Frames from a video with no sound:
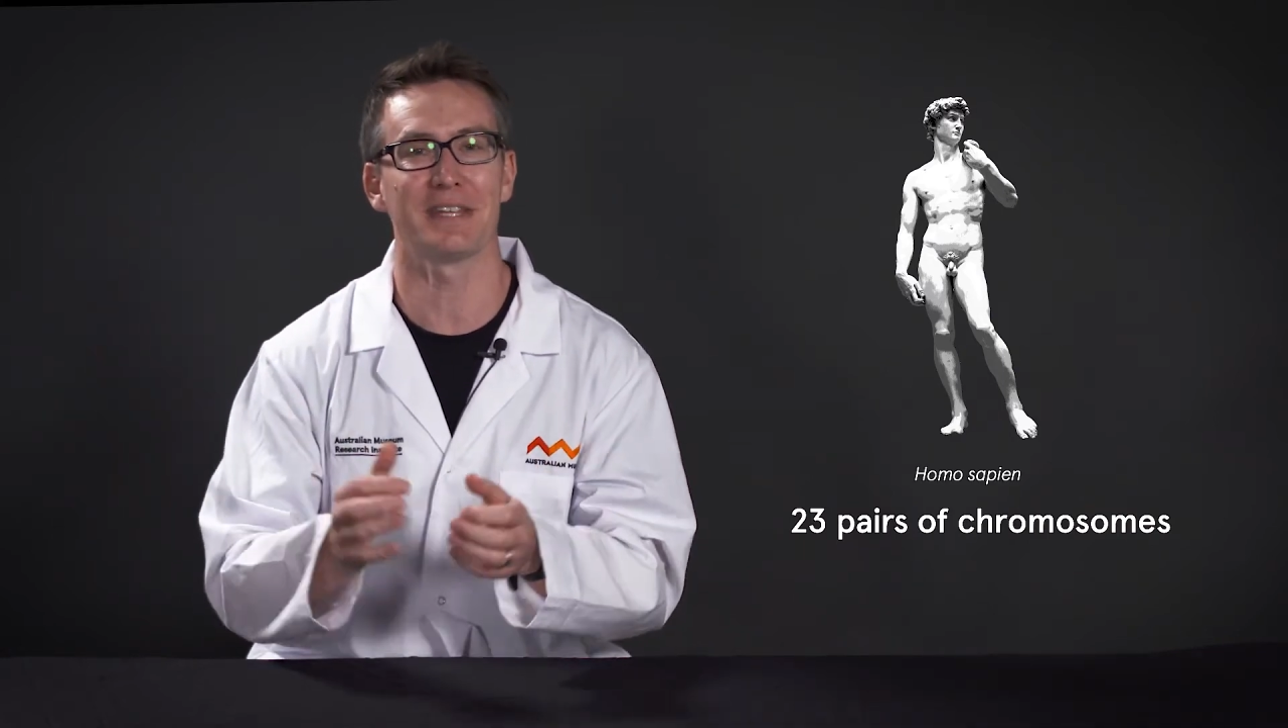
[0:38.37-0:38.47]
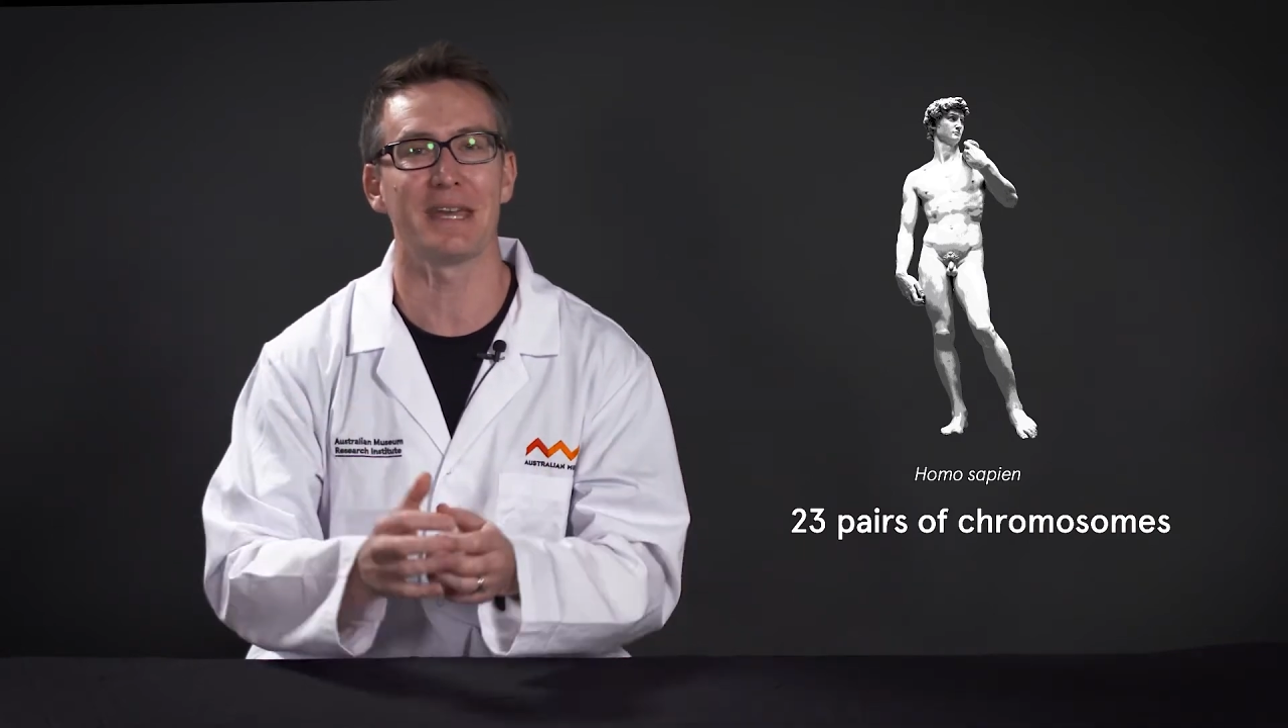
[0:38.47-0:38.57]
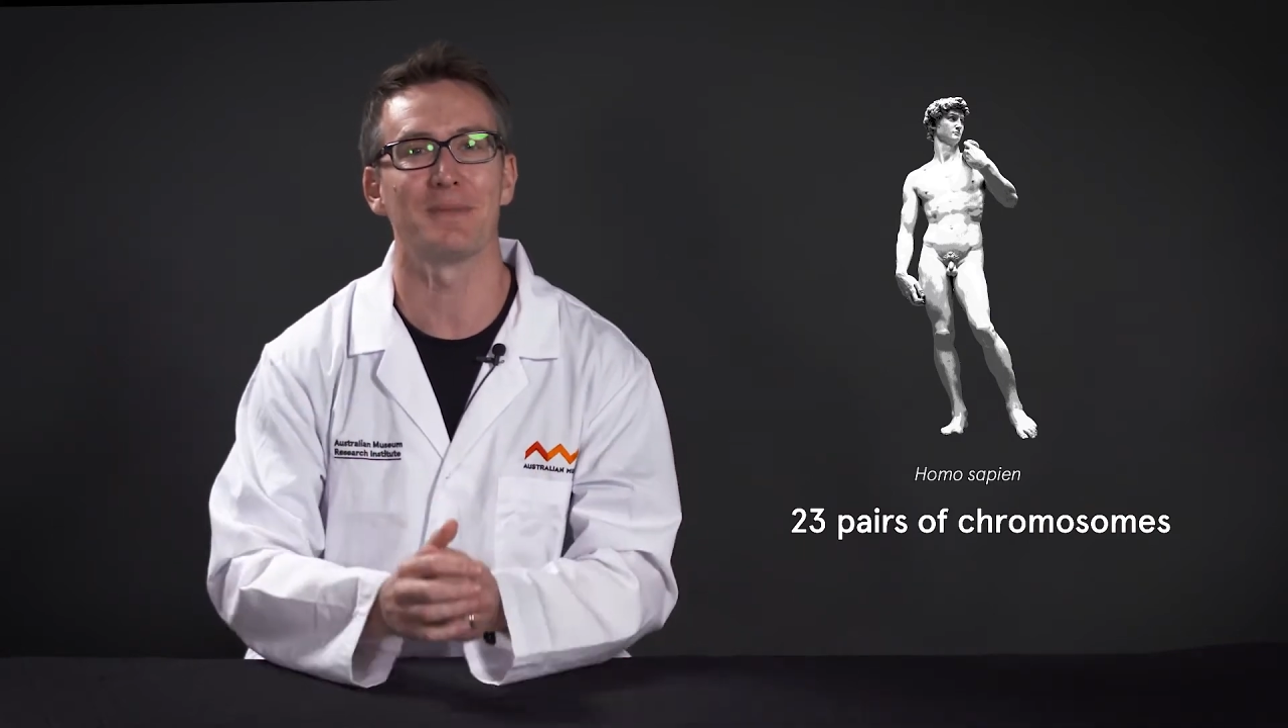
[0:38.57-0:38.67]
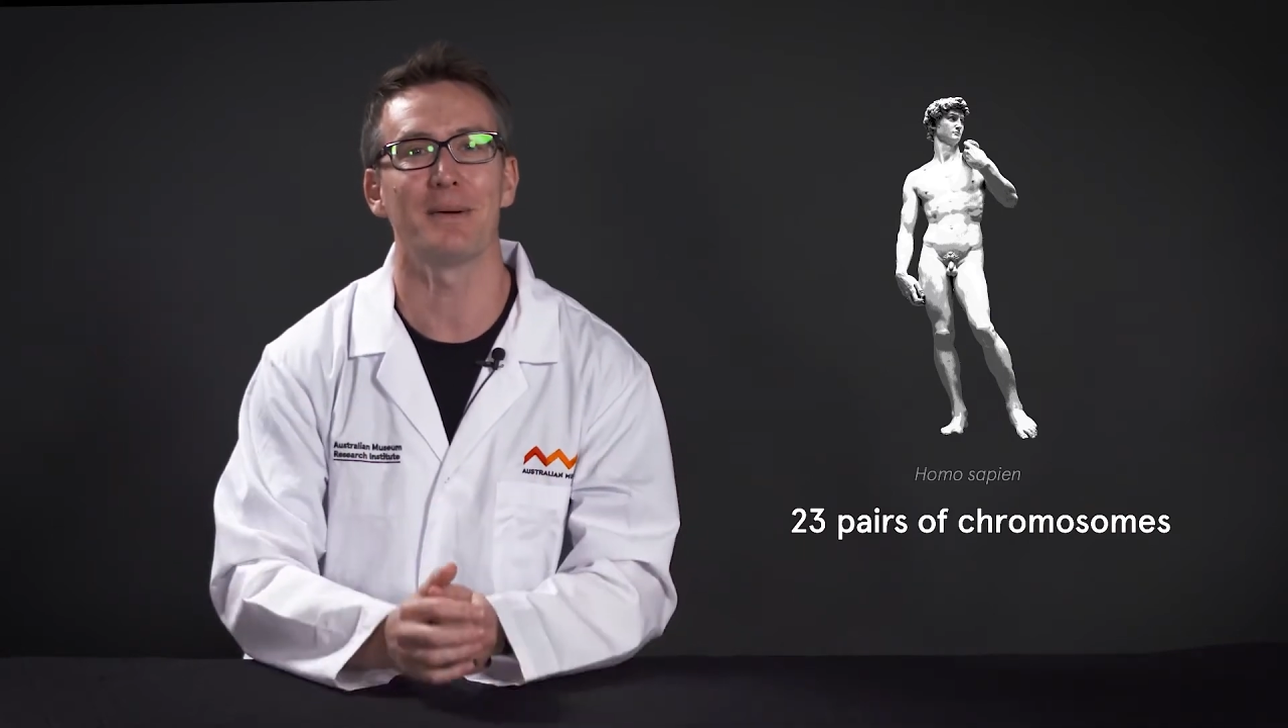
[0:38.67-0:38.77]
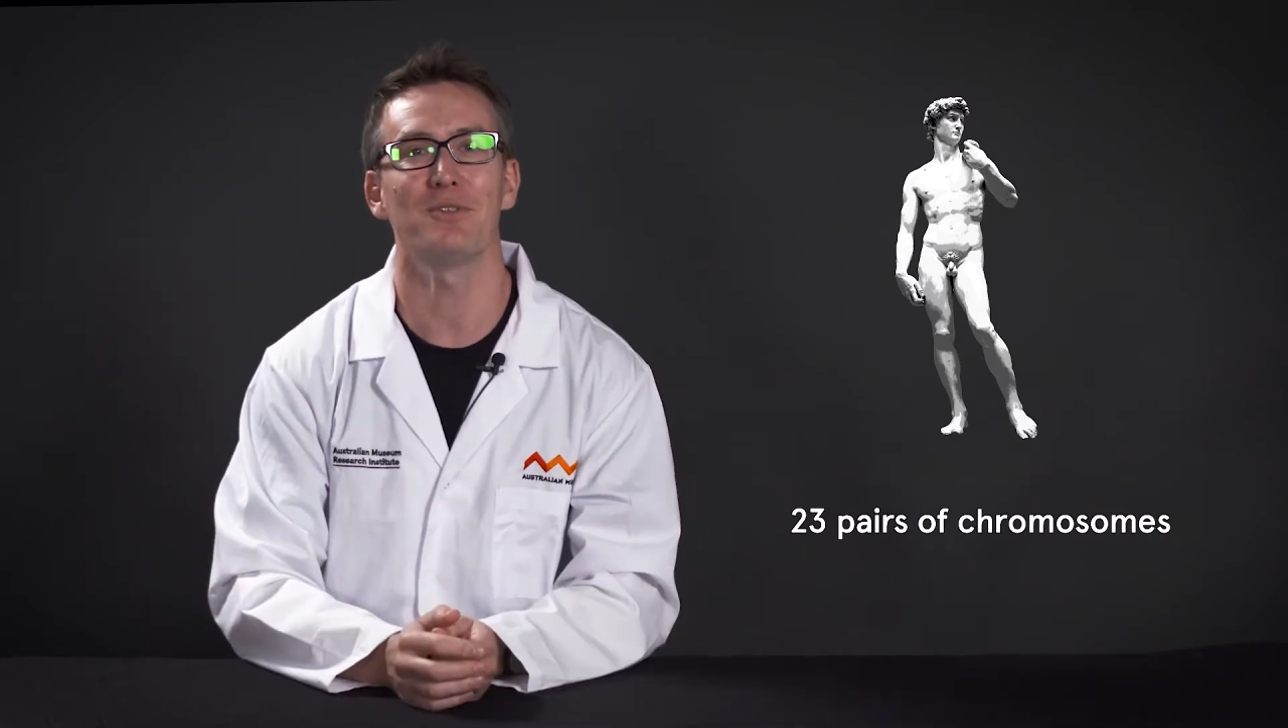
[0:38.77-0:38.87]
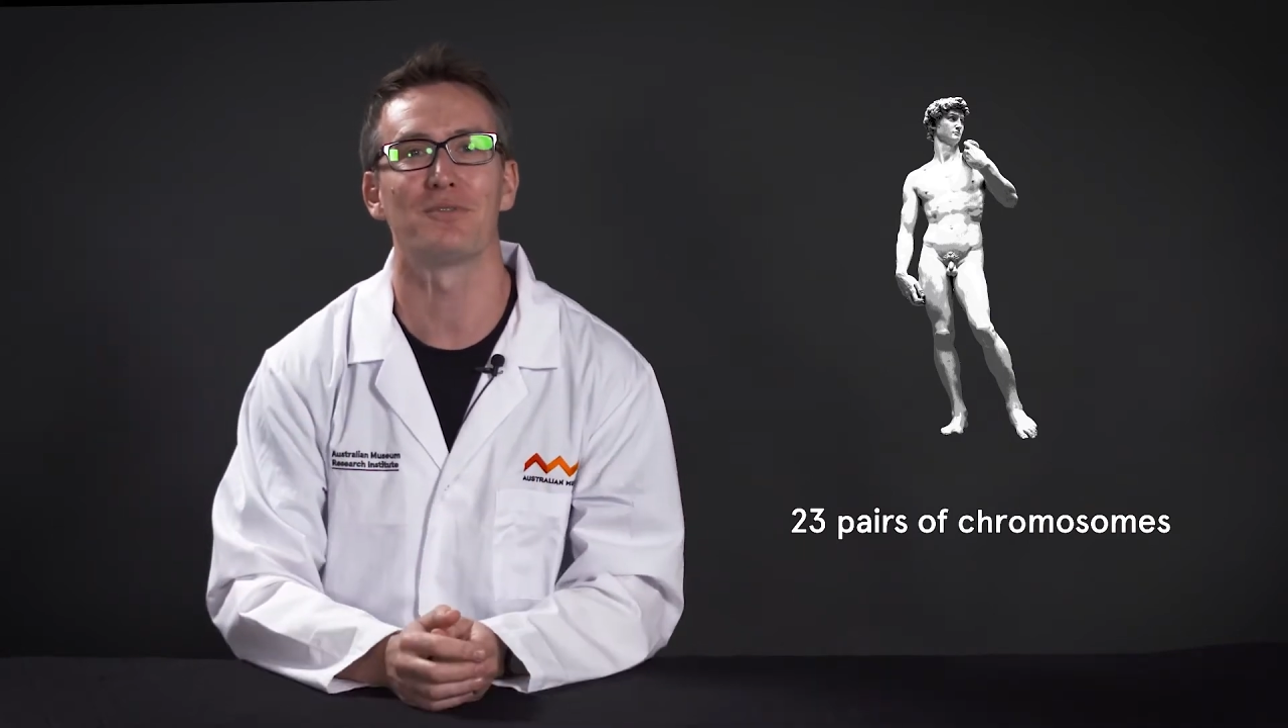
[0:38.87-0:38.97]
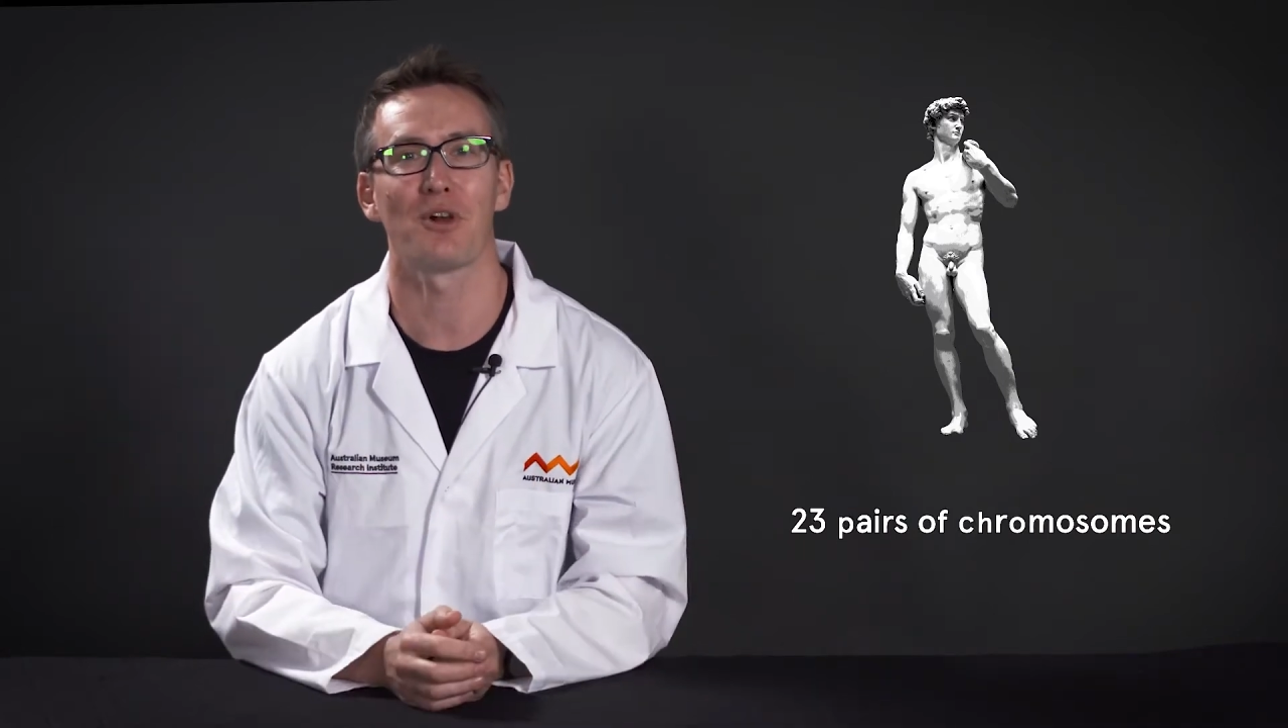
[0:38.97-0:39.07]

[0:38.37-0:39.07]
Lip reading: same number of